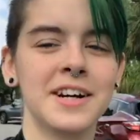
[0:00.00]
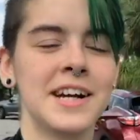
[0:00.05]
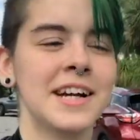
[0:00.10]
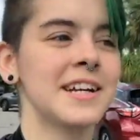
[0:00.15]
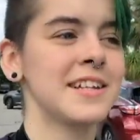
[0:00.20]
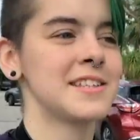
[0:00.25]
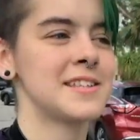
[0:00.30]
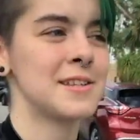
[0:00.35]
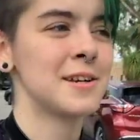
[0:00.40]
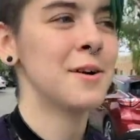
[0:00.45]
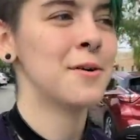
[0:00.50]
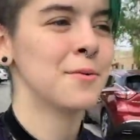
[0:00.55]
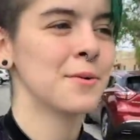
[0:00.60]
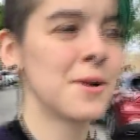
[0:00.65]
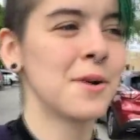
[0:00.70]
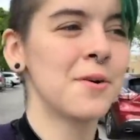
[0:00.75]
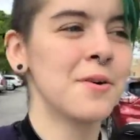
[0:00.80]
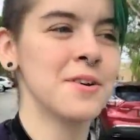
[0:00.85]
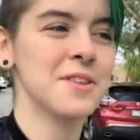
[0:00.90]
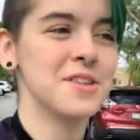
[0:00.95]
right, so we're
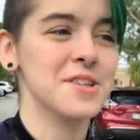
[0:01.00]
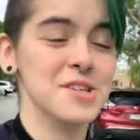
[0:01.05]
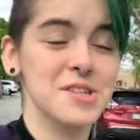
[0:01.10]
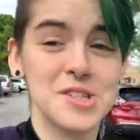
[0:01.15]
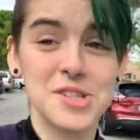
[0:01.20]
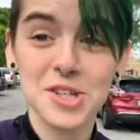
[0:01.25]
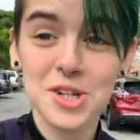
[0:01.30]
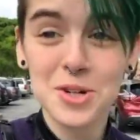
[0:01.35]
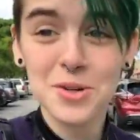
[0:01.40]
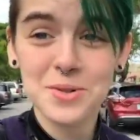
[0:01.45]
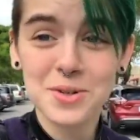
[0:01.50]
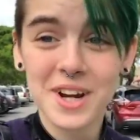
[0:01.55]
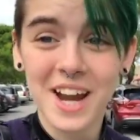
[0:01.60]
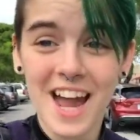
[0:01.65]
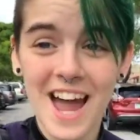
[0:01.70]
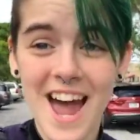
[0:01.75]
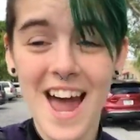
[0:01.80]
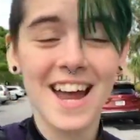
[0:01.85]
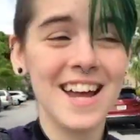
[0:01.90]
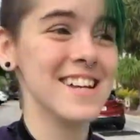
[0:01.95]
going to the zoo,
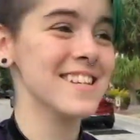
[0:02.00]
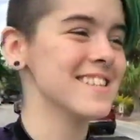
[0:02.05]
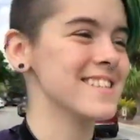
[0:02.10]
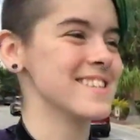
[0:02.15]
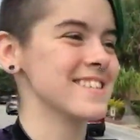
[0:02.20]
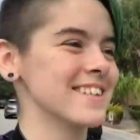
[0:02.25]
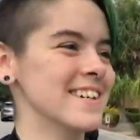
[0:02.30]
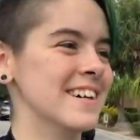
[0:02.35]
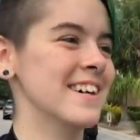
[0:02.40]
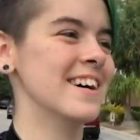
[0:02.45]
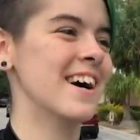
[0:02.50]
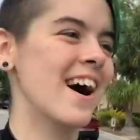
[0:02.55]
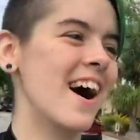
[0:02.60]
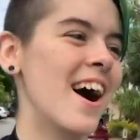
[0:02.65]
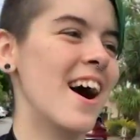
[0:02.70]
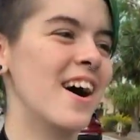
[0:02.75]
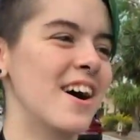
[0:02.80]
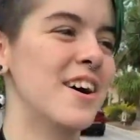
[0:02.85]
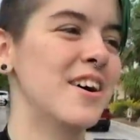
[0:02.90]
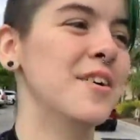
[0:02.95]
guys.
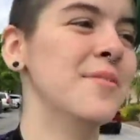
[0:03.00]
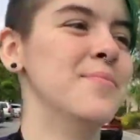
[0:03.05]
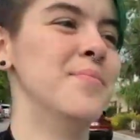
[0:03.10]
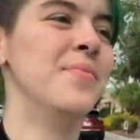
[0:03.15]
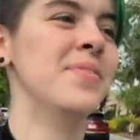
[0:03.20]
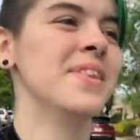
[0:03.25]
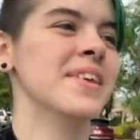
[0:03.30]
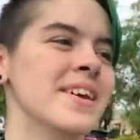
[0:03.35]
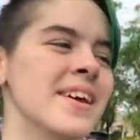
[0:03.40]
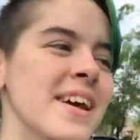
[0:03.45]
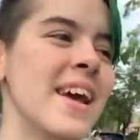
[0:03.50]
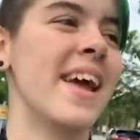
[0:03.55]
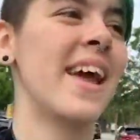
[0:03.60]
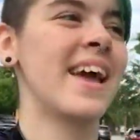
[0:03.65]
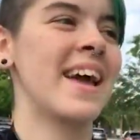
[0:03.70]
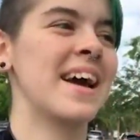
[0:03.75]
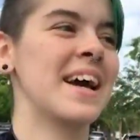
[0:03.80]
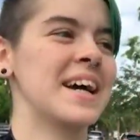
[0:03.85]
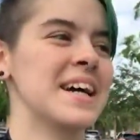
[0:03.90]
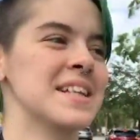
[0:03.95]
Um,
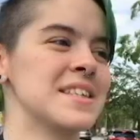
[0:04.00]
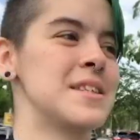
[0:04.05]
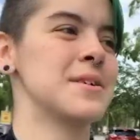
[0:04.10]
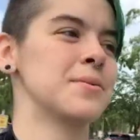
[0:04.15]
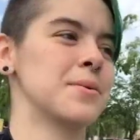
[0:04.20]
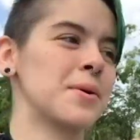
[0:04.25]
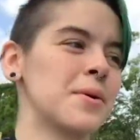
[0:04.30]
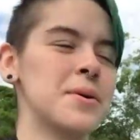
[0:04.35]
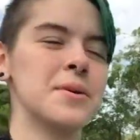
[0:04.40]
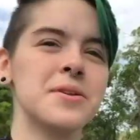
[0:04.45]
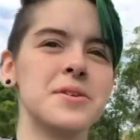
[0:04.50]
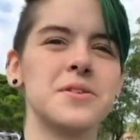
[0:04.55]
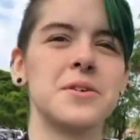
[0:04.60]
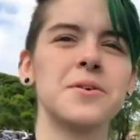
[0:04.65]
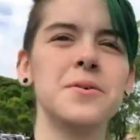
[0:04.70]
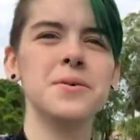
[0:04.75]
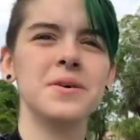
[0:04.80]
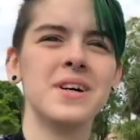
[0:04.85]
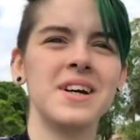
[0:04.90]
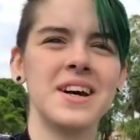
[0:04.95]
and so we're going to the
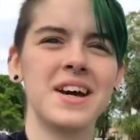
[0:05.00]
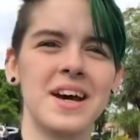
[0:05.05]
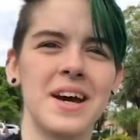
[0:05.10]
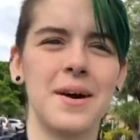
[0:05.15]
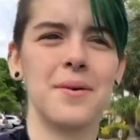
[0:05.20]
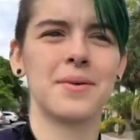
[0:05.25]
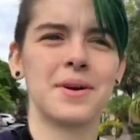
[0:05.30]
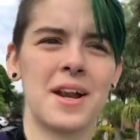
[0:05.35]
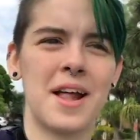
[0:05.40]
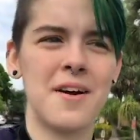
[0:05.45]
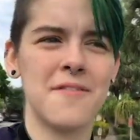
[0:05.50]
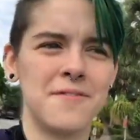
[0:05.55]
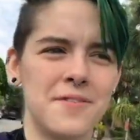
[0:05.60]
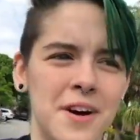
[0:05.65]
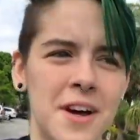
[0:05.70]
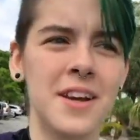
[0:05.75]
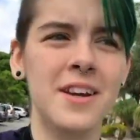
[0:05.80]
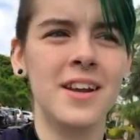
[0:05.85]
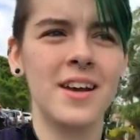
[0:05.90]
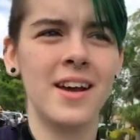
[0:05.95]
zoo, and we're gonna have
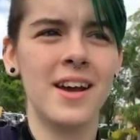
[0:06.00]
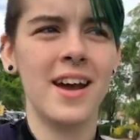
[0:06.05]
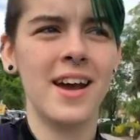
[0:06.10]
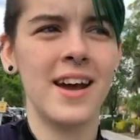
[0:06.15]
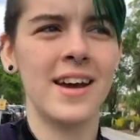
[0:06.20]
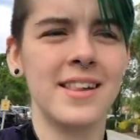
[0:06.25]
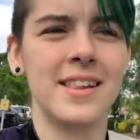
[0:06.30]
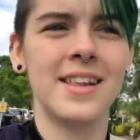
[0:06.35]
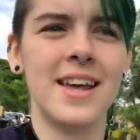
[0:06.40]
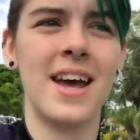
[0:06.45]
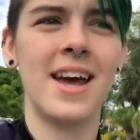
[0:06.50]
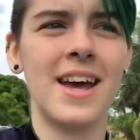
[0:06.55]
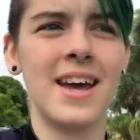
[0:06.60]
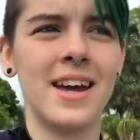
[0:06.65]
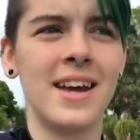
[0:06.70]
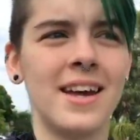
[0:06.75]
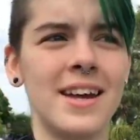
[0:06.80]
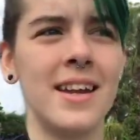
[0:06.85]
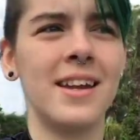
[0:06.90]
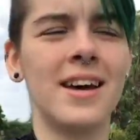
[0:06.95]
fun. And
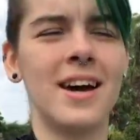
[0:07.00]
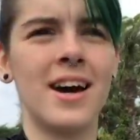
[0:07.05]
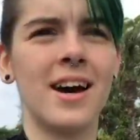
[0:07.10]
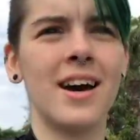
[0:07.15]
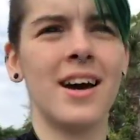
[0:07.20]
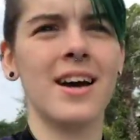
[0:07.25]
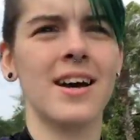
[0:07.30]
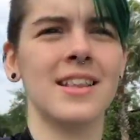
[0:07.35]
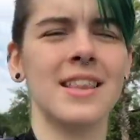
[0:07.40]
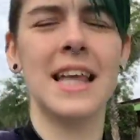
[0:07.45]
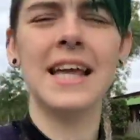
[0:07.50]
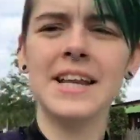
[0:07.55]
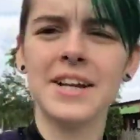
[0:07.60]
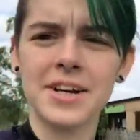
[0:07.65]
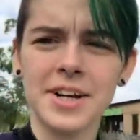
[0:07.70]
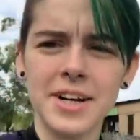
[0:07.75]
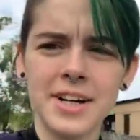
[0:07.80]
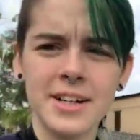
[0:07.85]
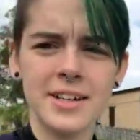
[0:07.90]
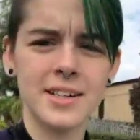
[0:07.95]
then uh,
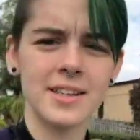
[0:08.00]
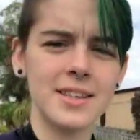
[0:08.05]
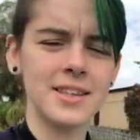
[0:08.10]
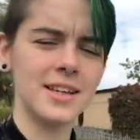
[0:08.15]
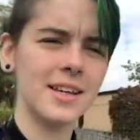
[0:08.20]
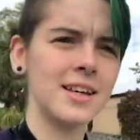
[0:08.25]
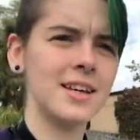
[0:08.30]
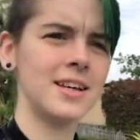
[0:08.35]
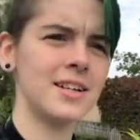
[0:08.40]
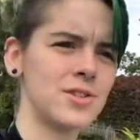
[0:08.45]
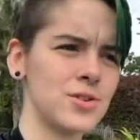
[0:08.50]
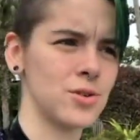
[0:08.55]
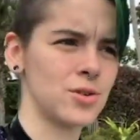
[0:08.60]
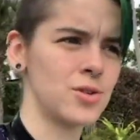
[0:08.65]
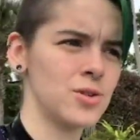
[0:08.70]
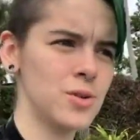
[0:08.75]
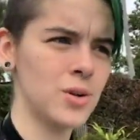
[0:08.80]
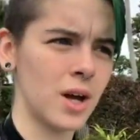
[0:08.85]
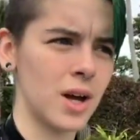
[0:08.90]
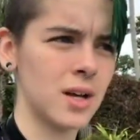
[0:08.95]
later, the
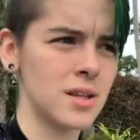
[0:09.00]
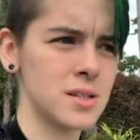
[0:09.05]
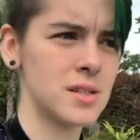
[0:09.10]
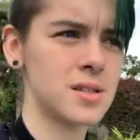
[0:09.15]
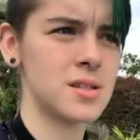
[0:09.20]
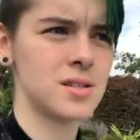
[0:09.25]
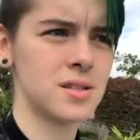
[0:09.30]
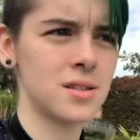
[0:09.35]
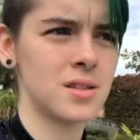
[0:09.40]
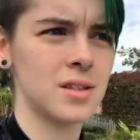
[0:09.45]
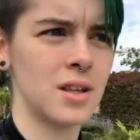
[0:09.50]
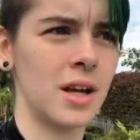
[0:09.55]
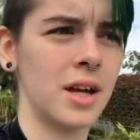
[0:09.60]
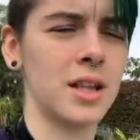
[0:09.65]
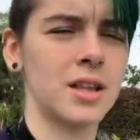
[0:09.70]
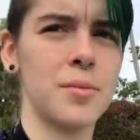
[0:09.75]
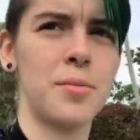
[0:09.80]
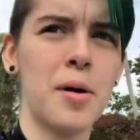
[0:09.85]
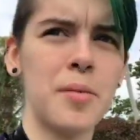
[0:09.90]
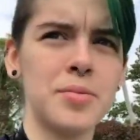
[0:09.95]
tortugas,
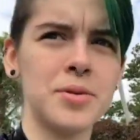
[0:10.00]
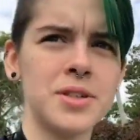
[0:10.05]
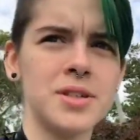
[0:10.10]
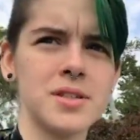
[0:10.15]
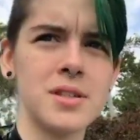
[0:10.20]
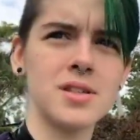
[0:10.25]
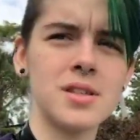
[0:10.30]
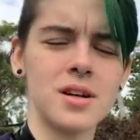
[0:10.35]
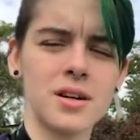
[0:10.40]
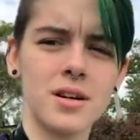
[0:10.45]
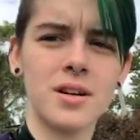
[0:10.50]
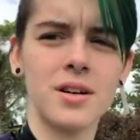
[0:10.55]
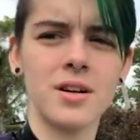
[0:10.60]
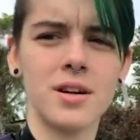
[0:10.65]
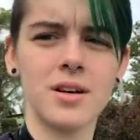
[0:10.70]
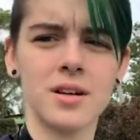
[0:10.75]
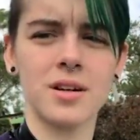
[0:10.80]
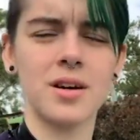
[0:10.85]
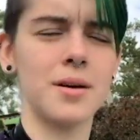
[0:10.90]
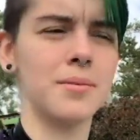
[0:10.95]
like the puppies, they're
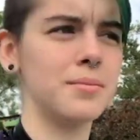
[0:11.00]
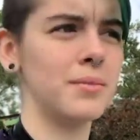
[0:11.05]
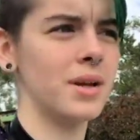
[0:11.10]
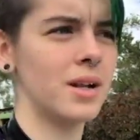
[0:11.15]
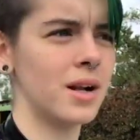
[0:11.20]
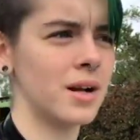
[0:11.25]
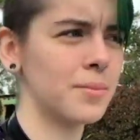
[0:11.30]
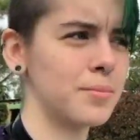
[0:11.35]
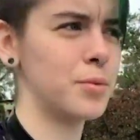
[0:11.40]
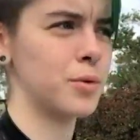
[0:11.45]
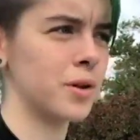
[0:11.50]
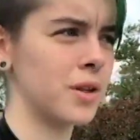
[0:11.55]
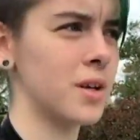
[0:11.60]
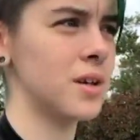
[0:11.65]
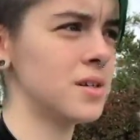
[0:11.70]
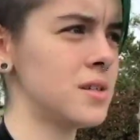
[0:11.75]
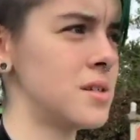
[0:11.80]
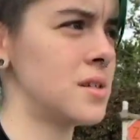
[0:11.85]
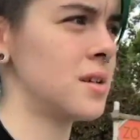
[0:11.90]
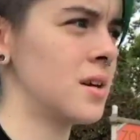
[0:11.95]
gonna come meet up with
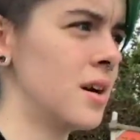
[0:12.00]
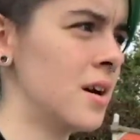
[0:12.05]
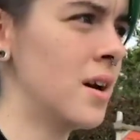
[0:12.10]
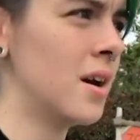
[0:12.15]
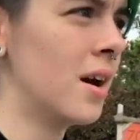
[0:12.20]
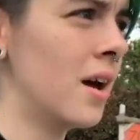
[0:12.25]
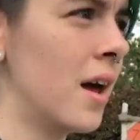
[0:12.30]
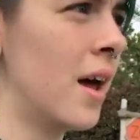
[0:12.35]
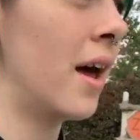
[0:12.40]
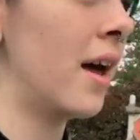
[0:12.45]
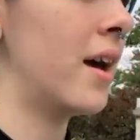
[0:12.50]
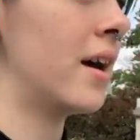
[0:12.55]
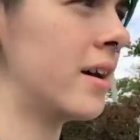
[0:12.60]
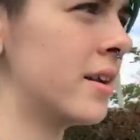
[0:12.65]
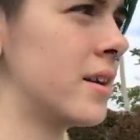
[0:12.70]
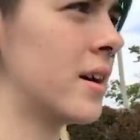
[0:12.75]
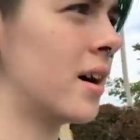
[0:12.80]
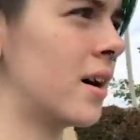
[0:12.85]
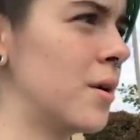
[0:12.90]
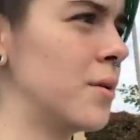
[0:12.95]
us,
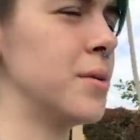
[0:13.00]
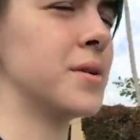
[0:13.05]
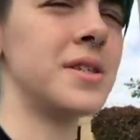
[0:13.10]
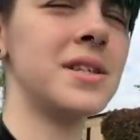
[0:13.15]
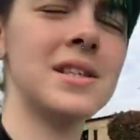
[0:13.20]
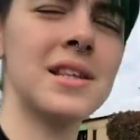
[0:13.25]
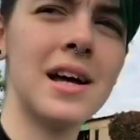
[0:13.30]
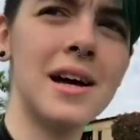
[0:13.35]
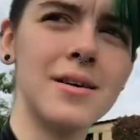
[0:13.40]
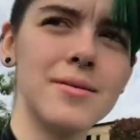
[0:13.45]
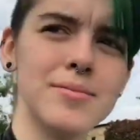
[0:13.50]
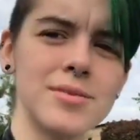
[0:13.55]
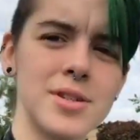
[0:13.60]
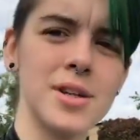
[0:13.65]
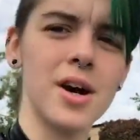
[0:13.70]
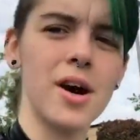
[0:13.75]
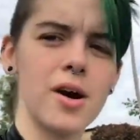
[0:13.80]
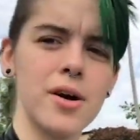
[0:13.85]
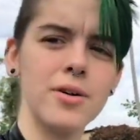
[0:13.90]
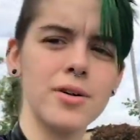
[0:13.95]
and uh, we'll see them.
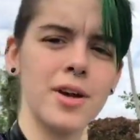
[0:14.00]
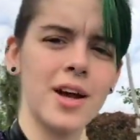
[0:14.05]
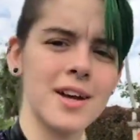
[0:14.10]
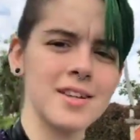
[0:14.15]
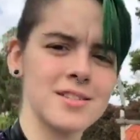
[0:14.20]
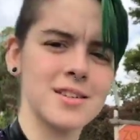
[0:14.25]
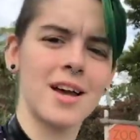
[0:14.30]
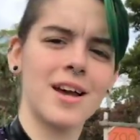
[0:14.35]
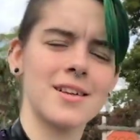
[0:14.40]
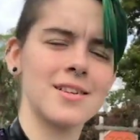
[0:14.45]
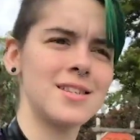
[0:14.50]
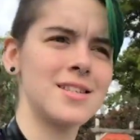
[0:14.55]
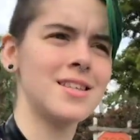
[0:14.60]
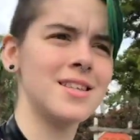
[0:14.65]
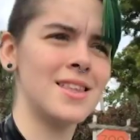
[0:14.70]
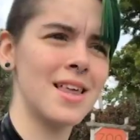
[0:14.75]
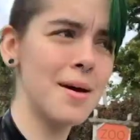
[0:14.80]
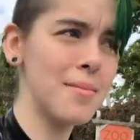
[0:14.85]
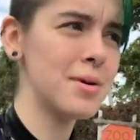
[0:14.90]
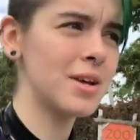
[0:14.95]
So you guys will get to see
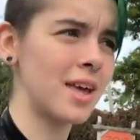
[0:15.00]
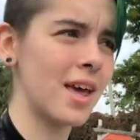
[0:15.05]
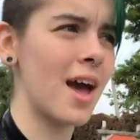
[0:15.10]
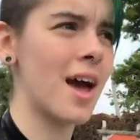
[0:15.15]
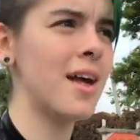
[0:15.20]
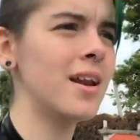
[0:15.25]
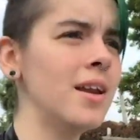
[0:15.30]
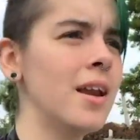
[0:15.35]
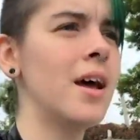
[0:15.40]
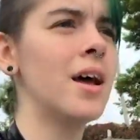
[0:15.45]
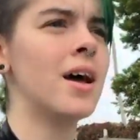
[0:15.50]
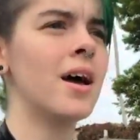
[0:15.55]
them again.